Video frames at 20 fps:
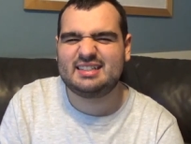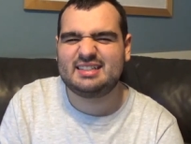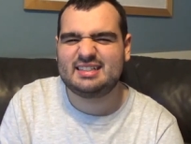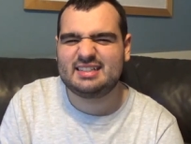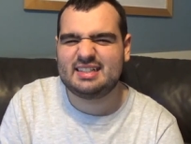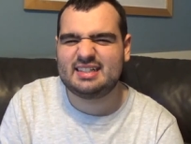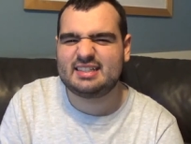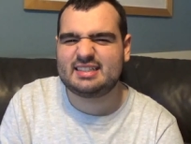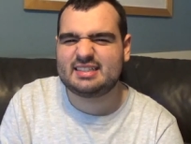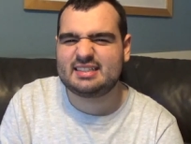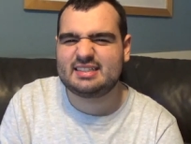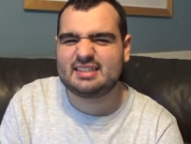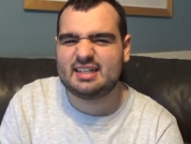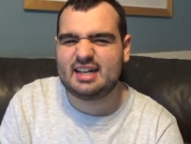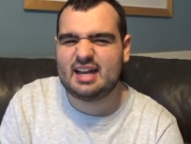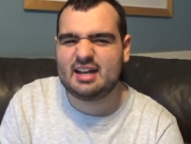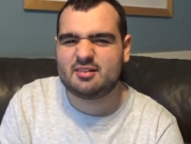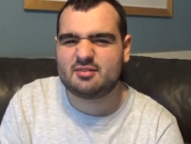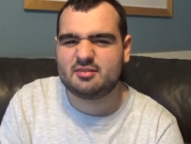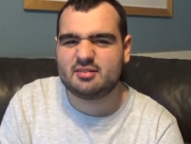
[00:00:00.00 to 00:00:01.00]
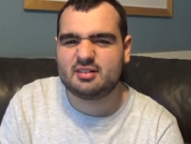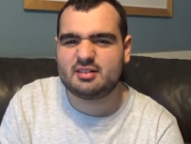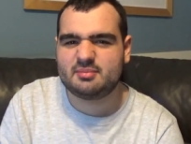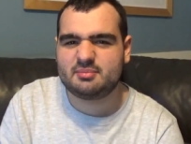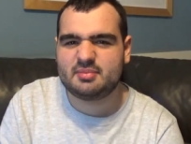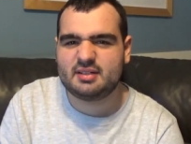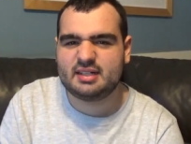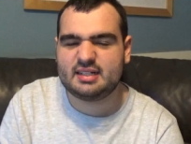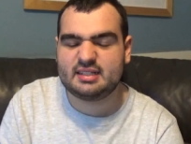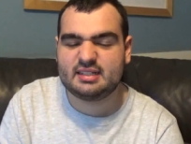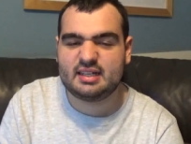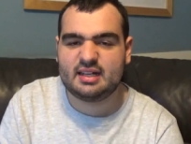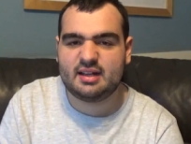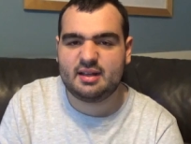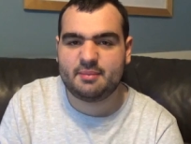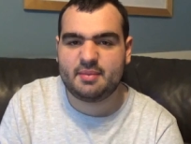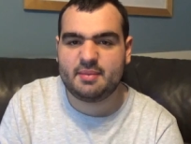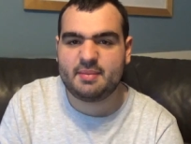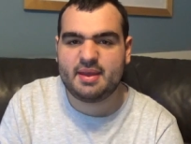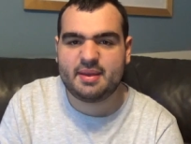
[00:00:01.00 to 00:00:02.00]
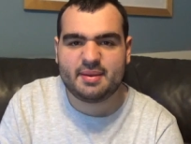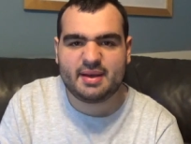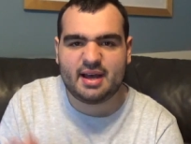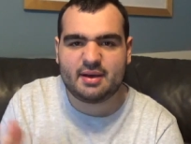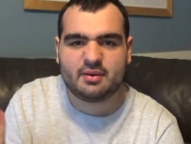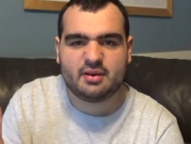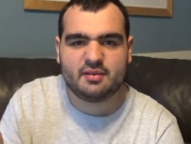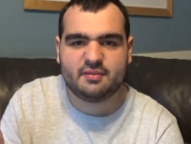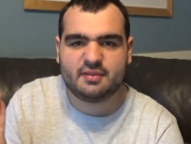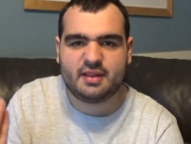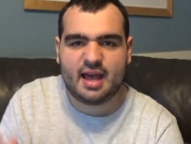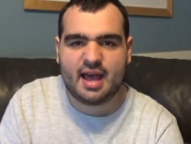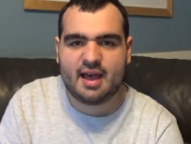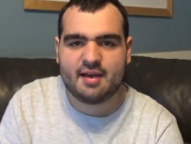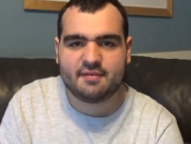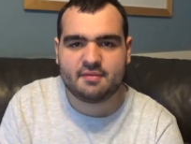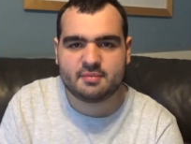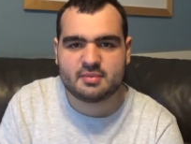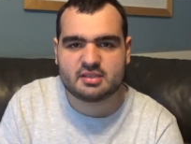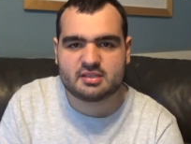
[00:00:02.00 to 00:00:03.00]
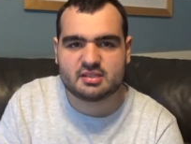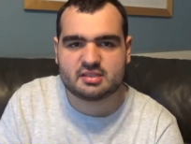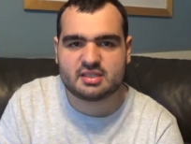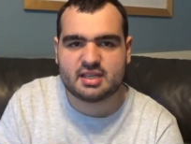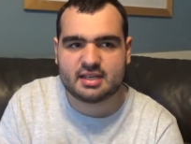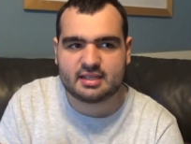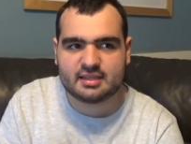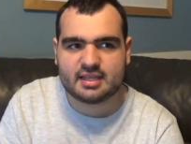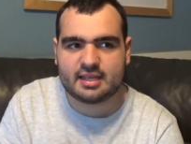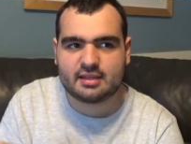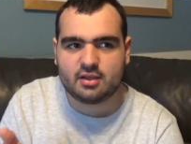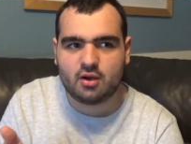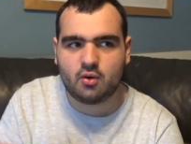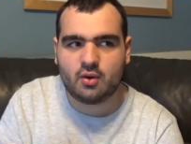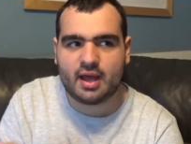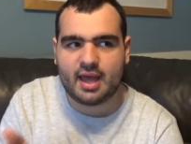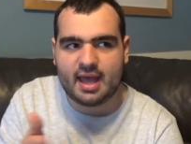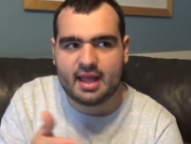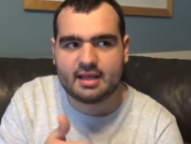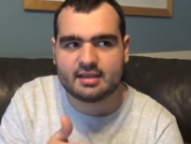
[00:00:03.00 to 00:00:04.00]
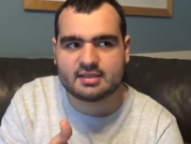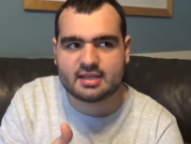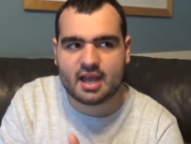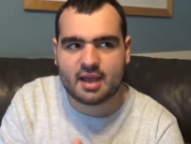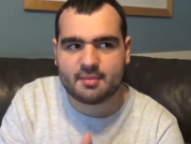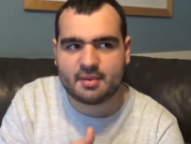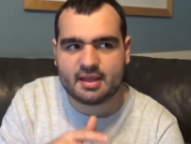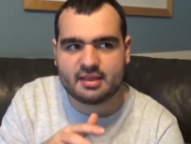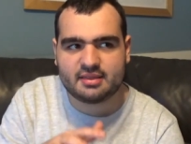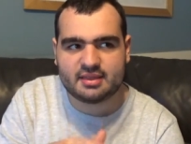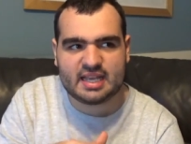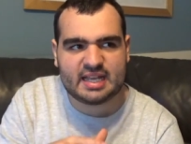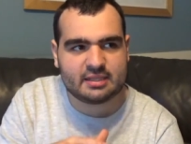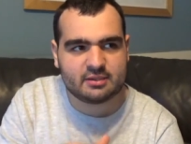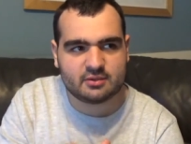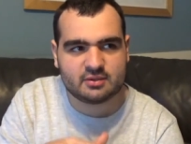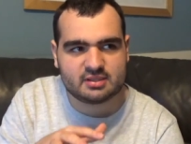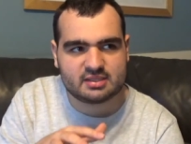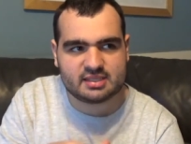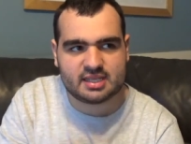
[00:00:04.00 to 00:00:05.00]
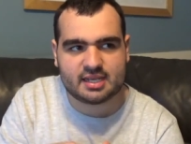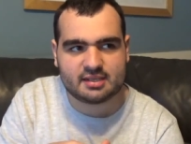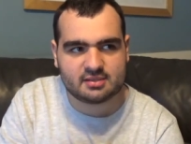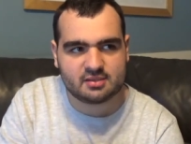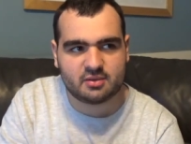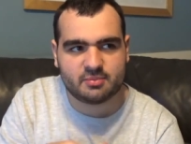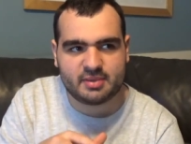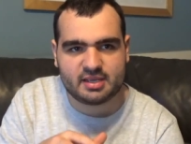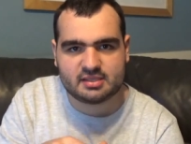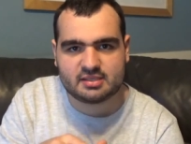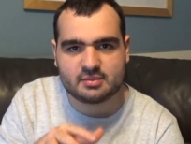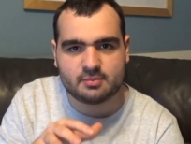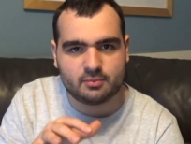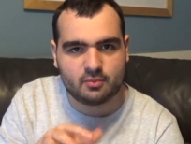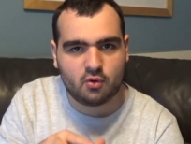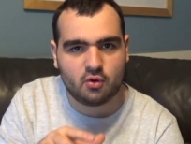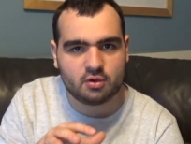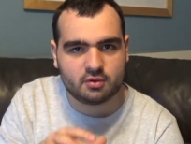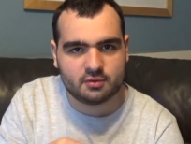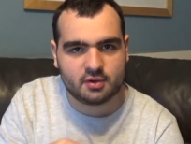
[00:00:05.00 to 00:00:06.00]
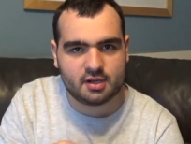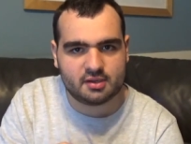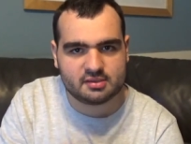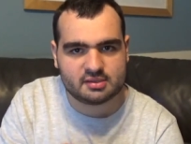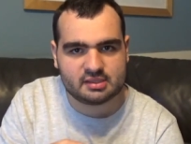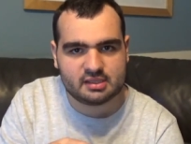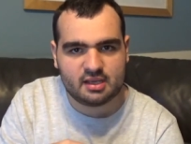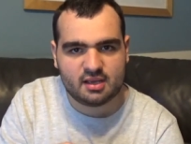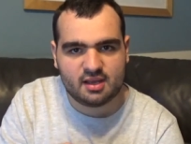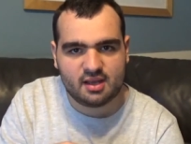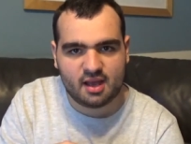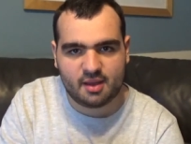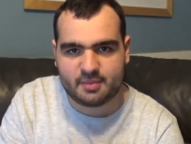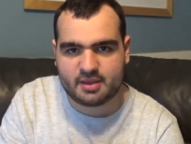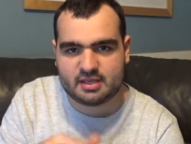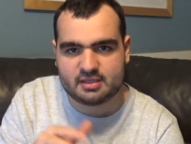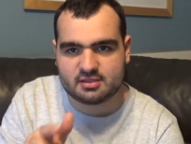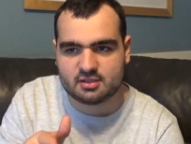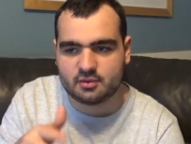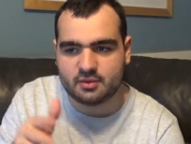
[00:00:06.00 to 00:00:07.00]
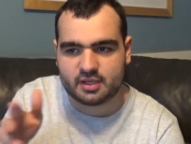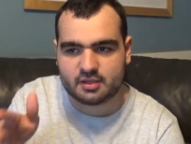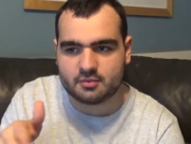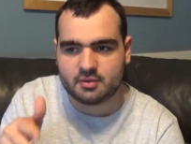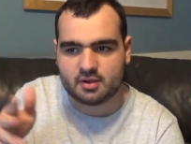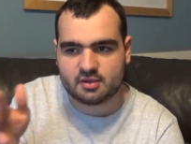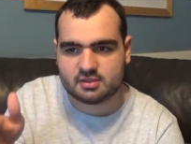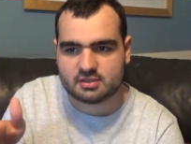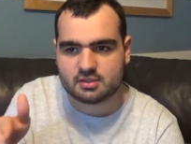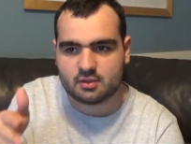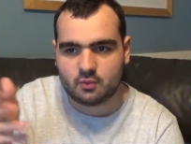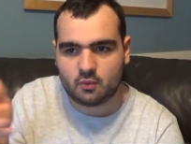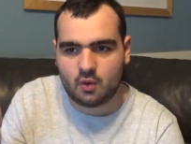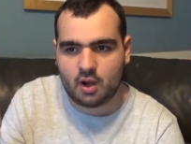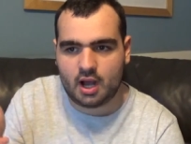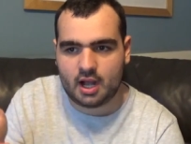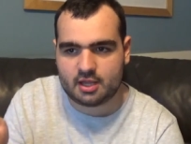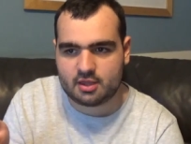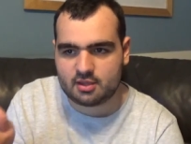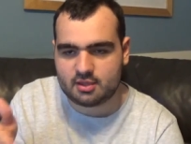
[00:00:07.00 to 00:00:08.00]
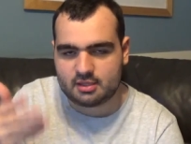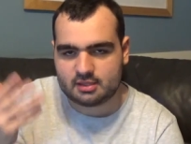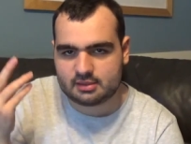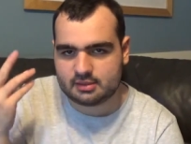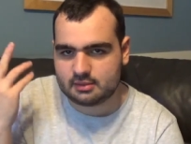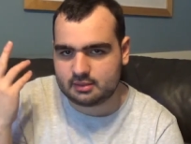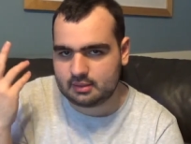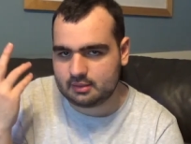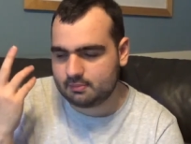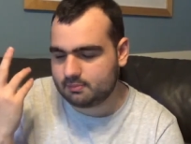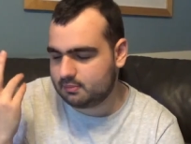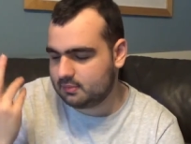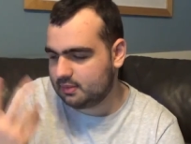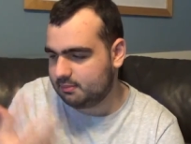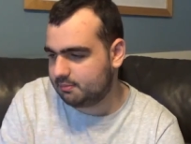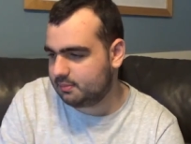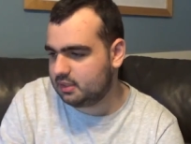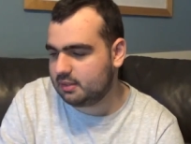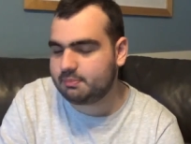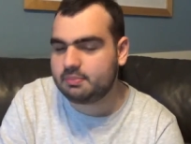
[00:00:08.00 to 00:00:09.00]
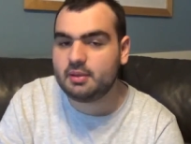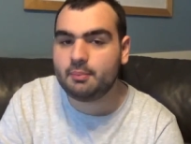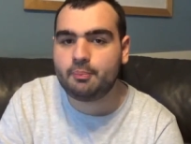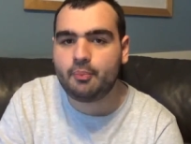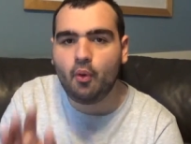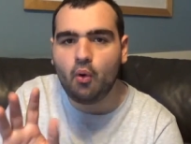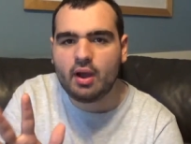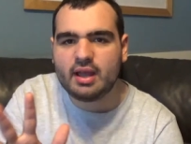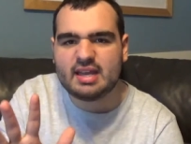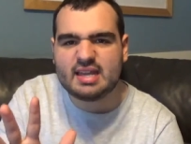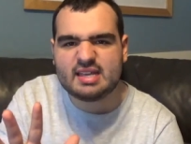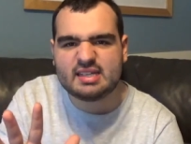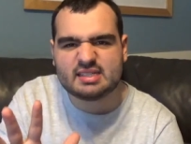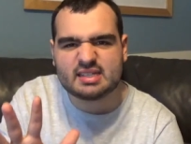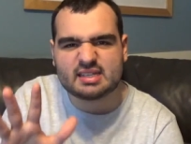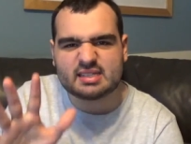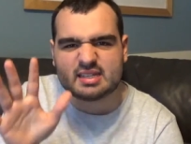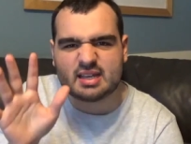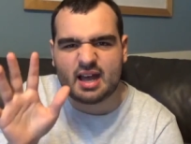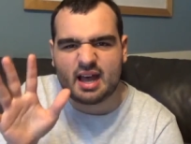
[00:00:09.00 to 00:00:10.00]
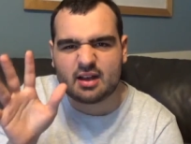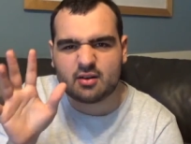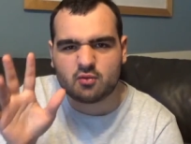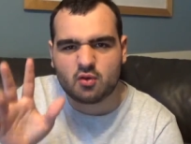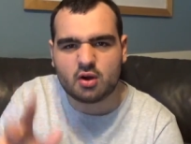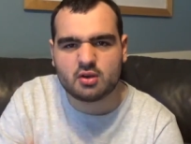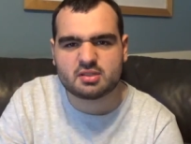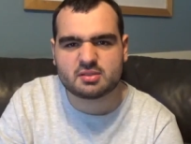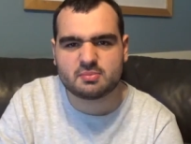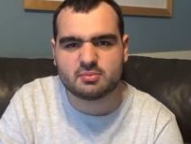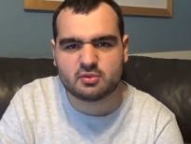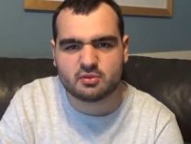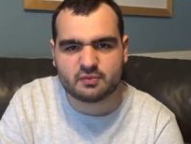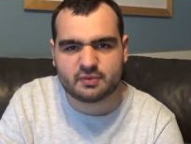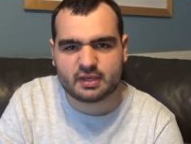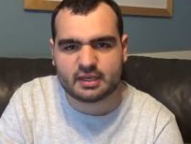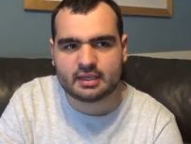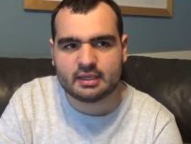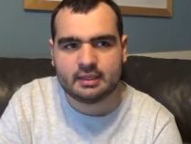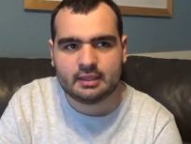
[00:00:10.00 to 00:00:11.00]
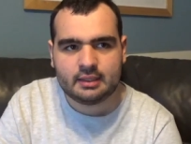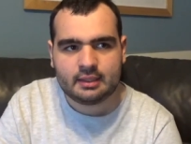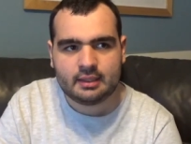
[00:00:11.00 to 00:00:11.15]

that's awkward, but, I mean, maybe I would have laughed. It's just like, they know ahead of time, and then do the sex, so it makes it more gross. I mean, it's already gross to watch, because the point is, it's a gross movie.